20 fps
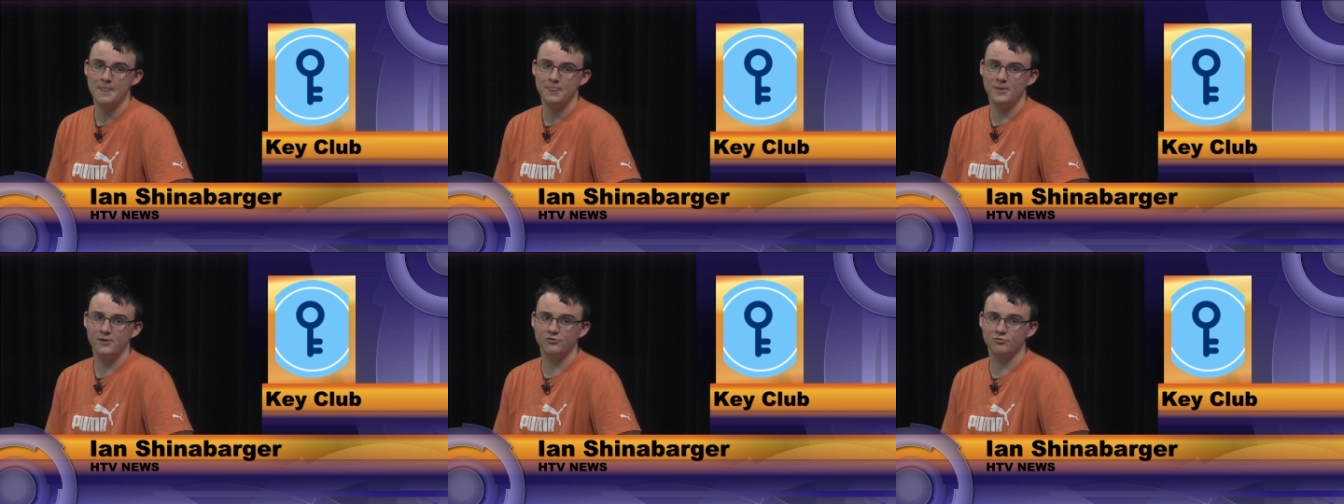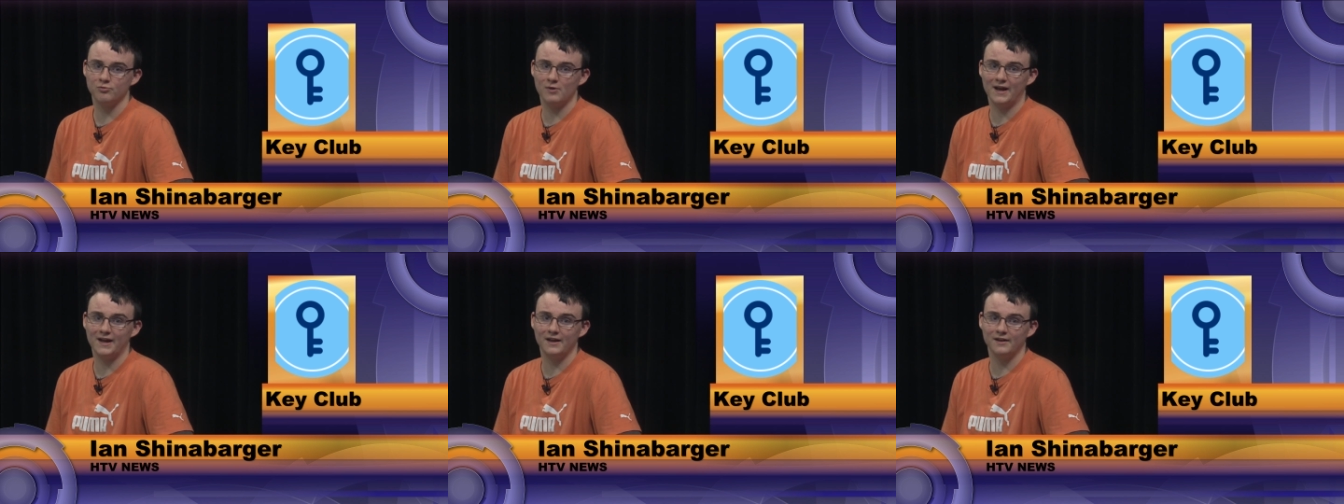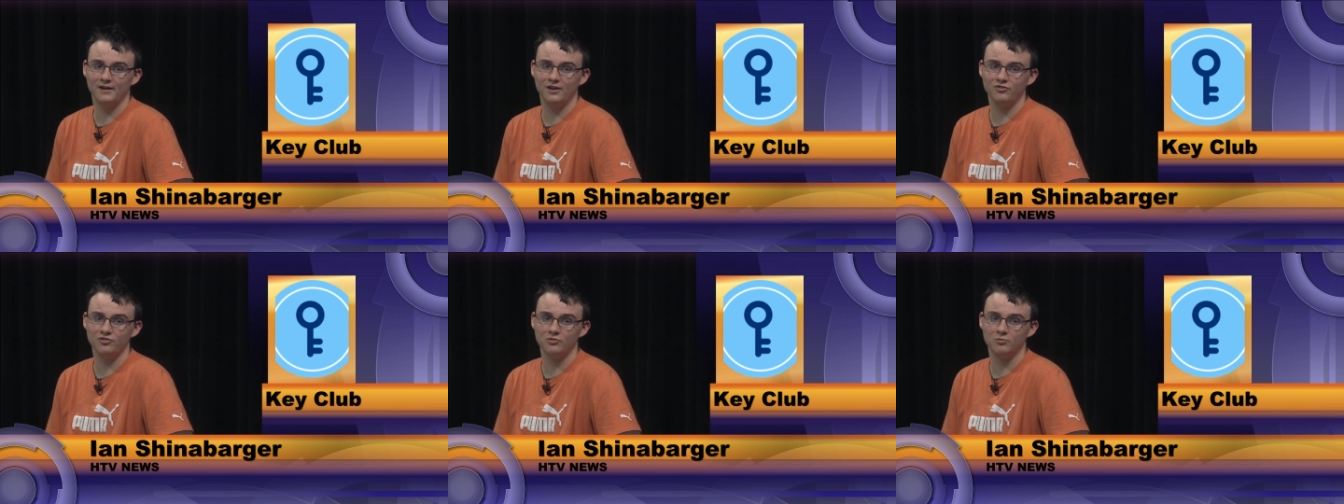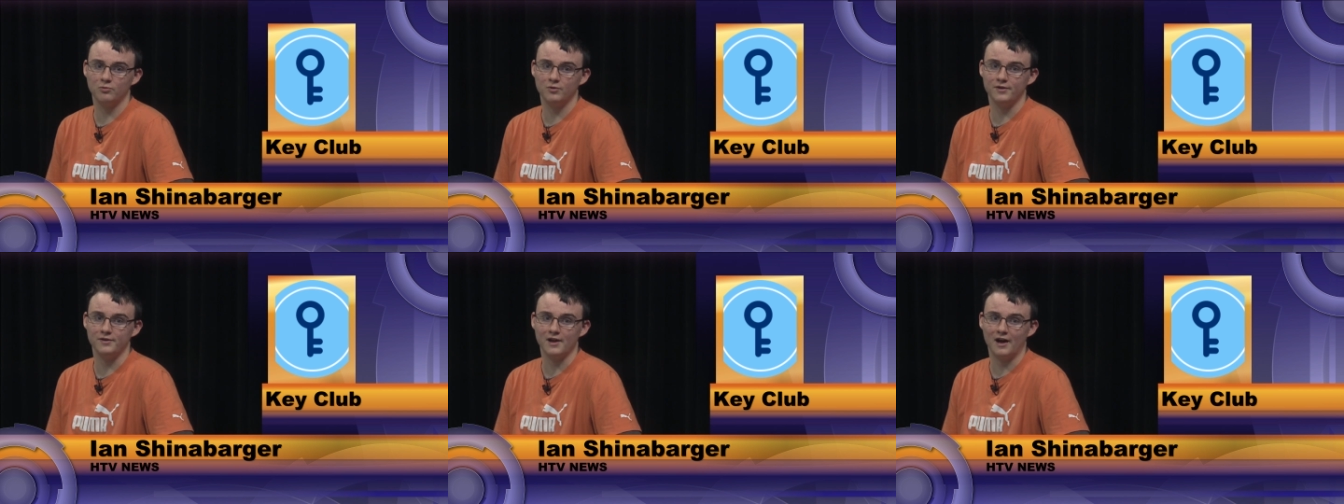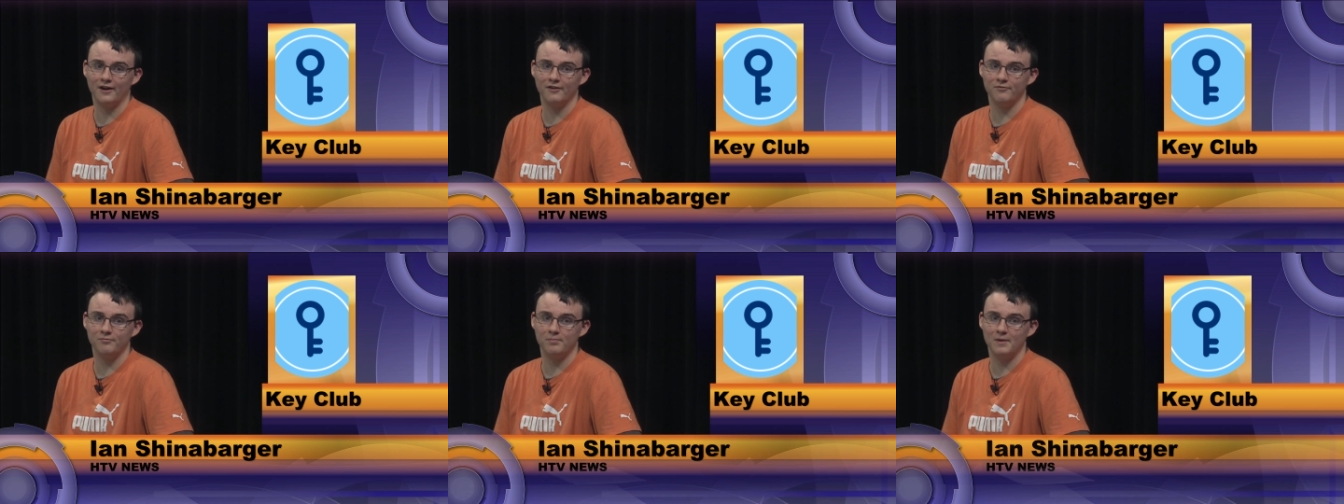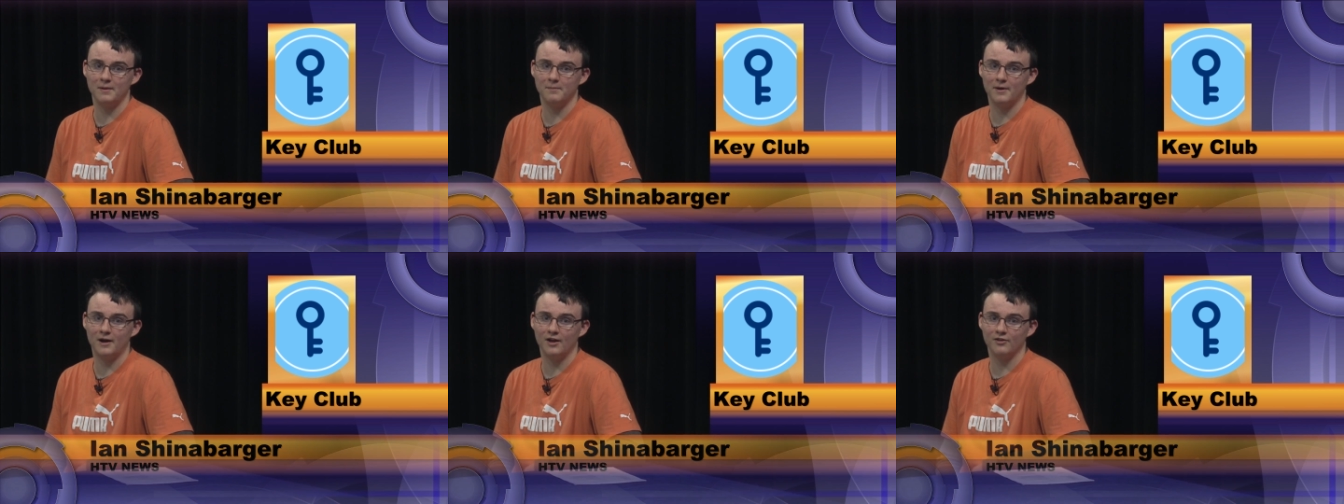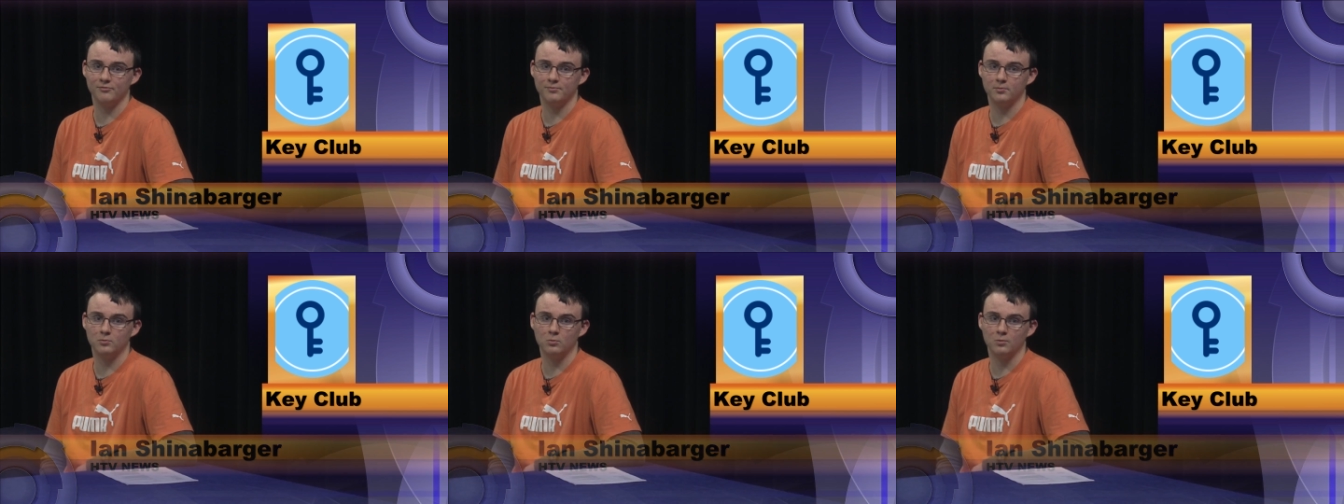This recognition would not have been
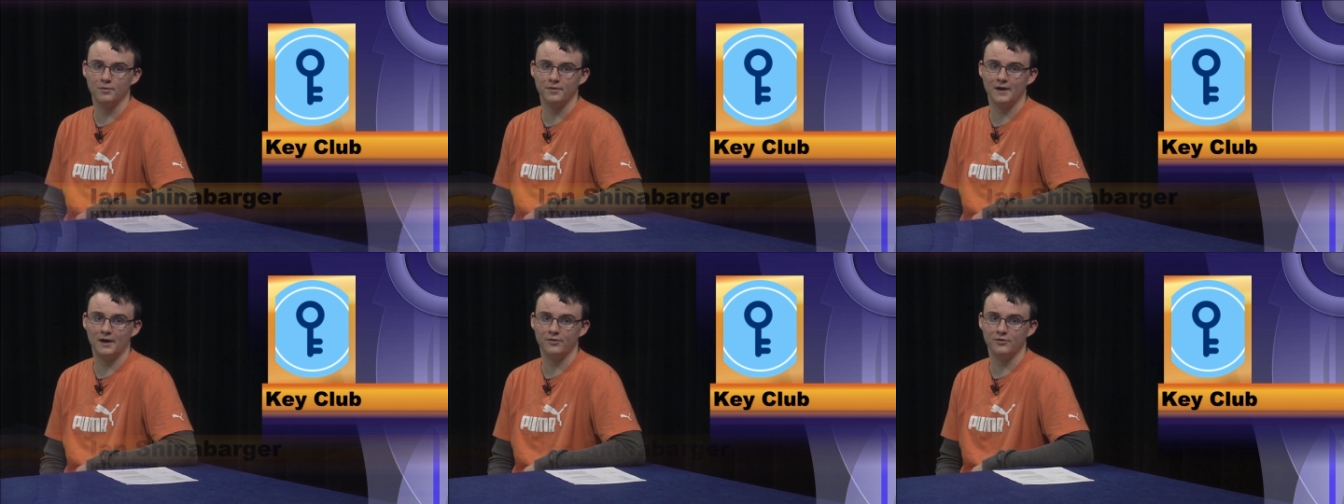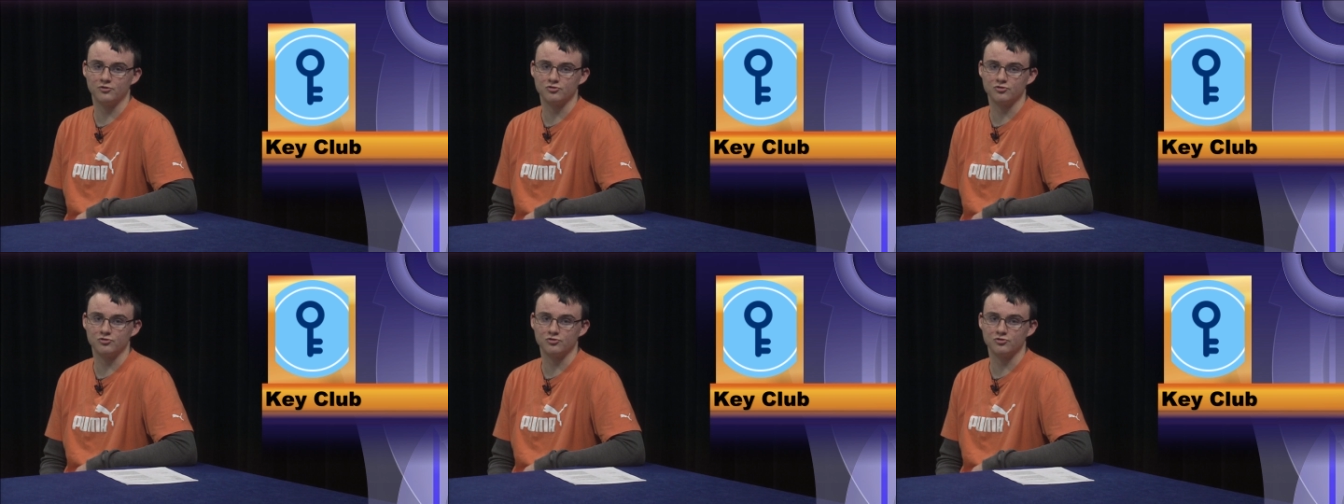possible without